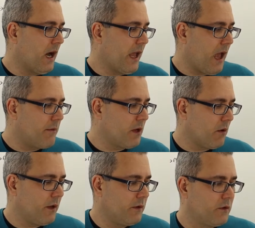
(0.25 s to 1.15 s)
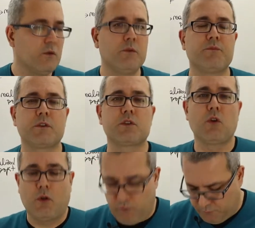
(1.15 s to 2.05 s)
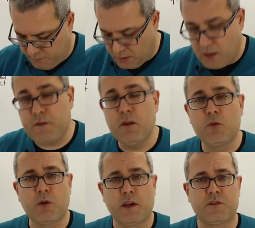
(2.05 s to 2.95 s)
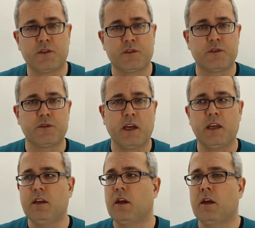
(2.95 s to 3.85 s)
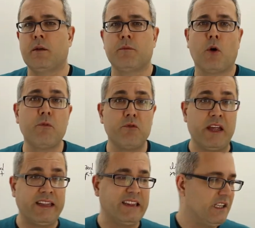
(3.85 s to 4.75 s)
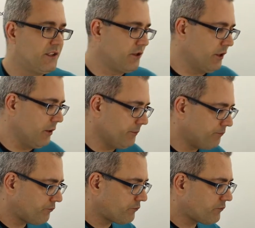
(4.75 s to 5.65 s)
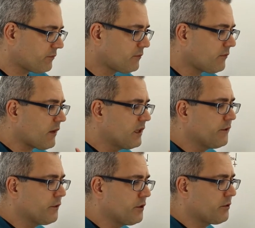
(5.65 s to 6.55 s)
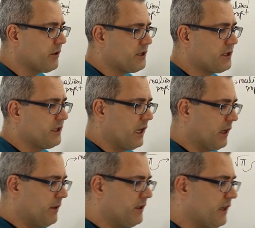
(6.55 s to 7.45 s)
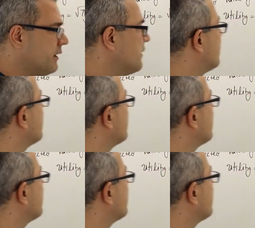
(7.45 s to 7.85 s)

I am going to solve a few questions today, hopefully at least two. The first question I am intended